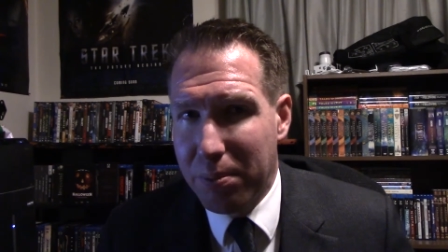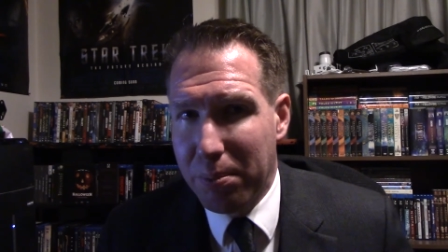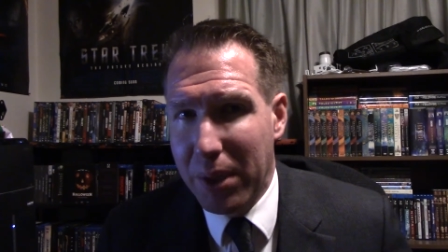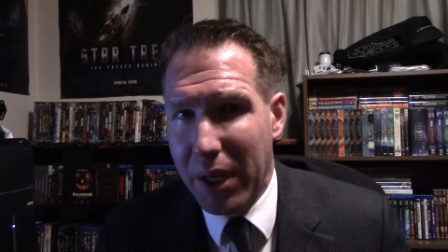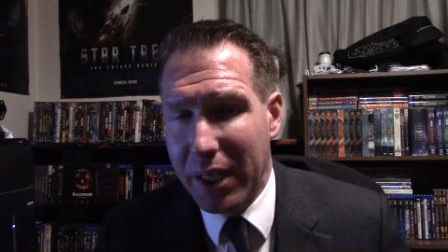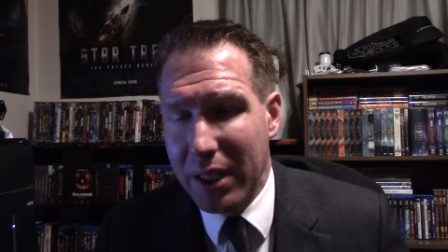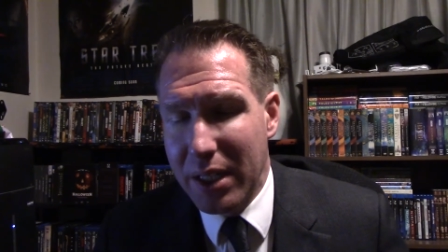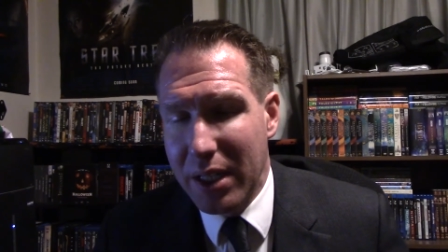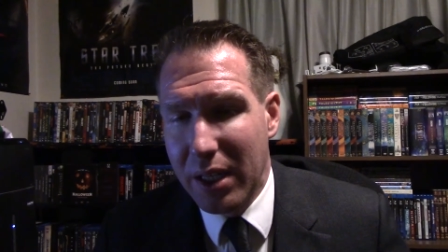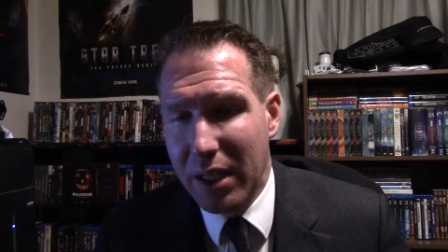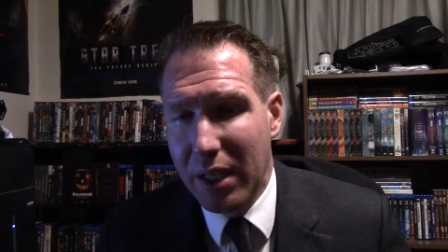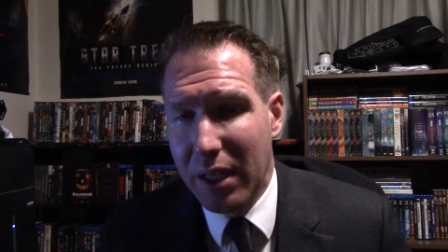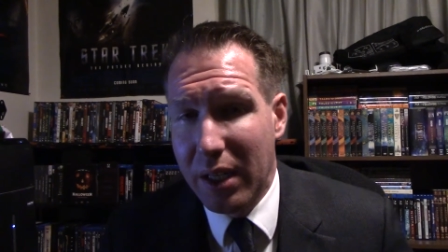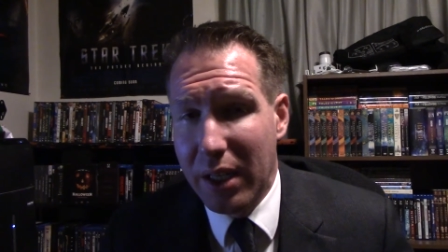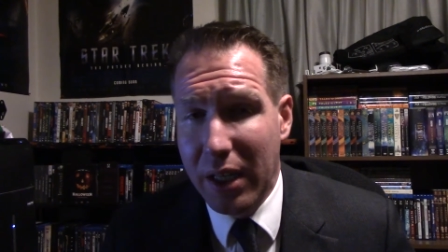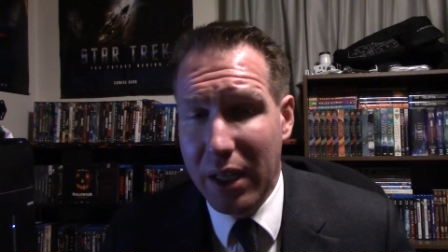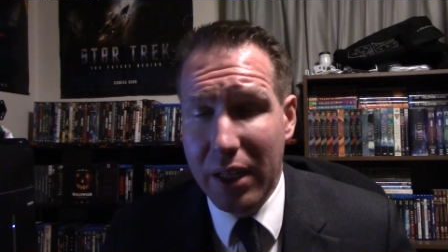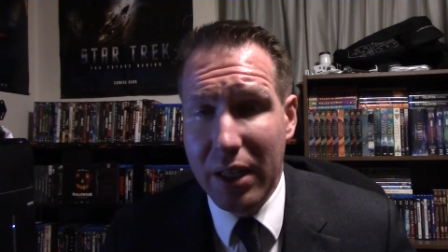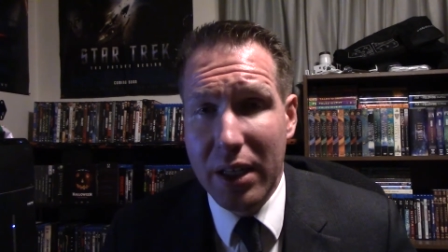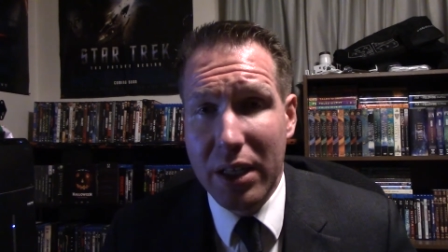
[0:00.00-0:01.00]
But
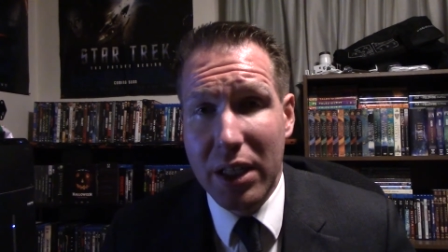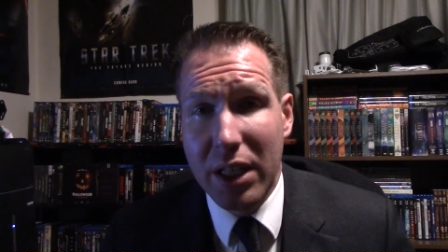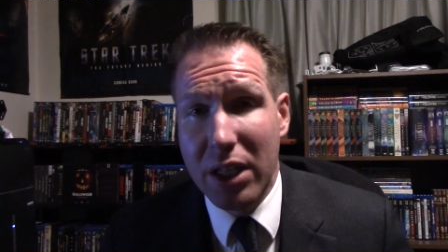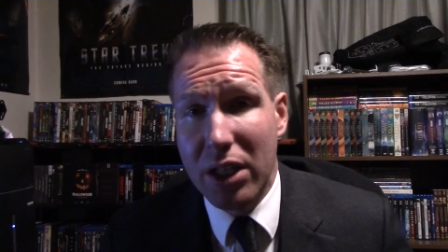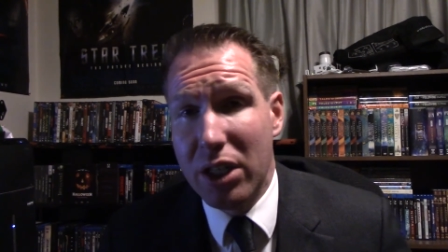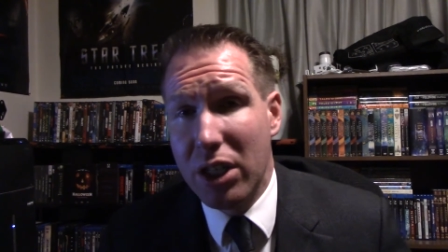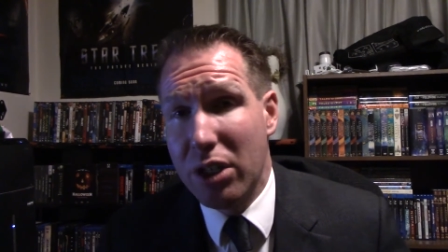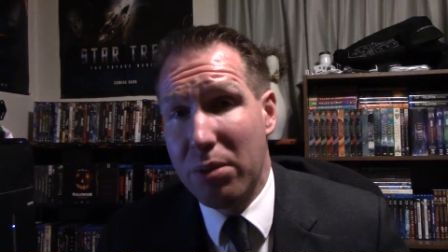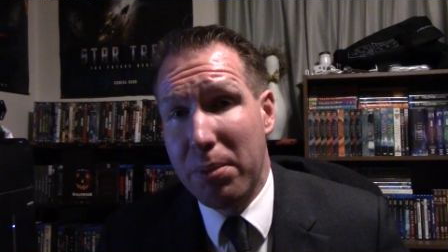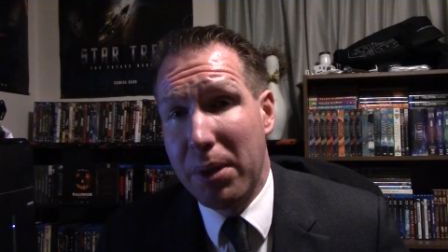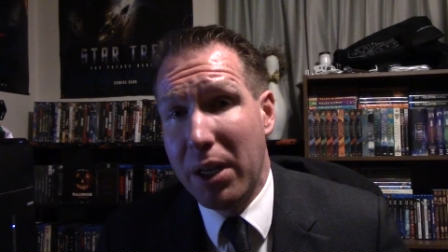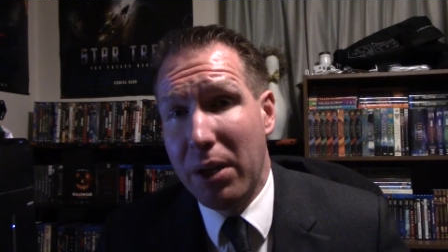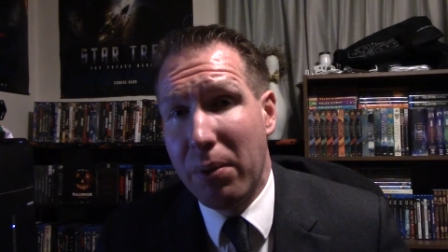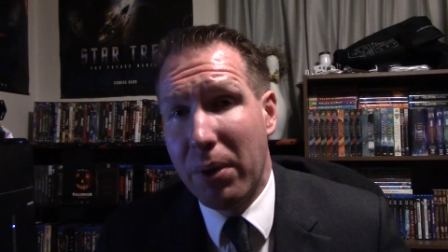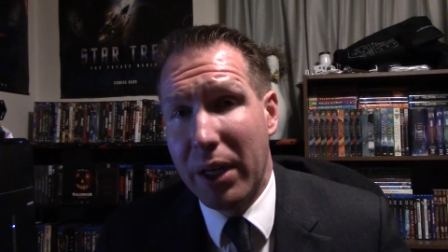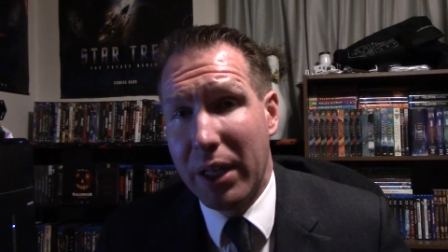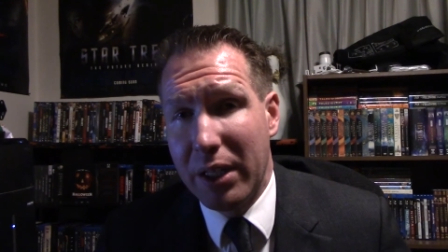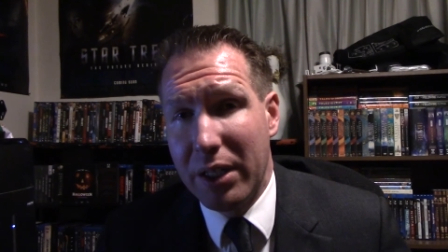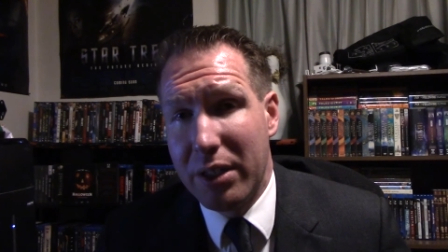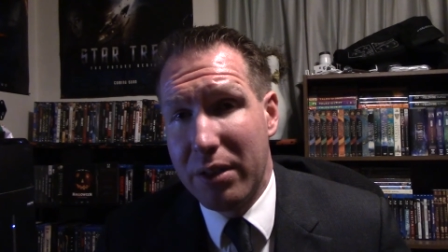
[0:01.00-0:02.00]
in this, he's just
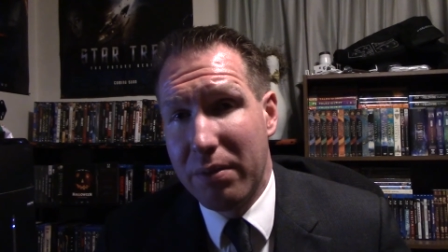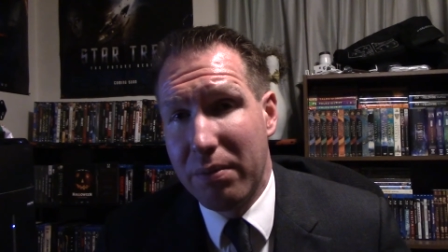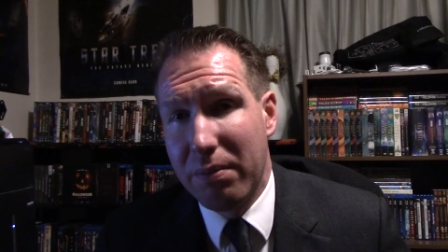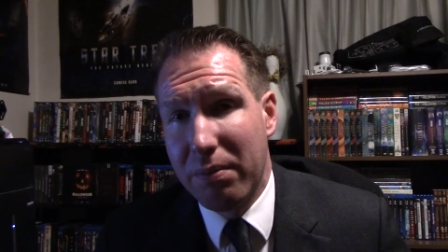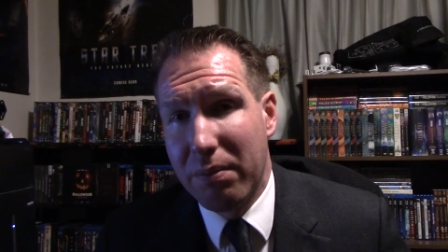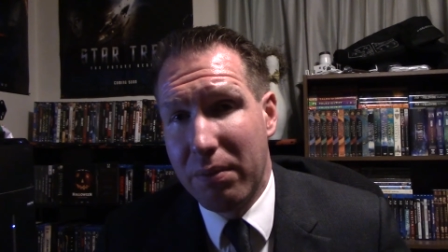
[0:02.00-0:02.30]
Pennywise,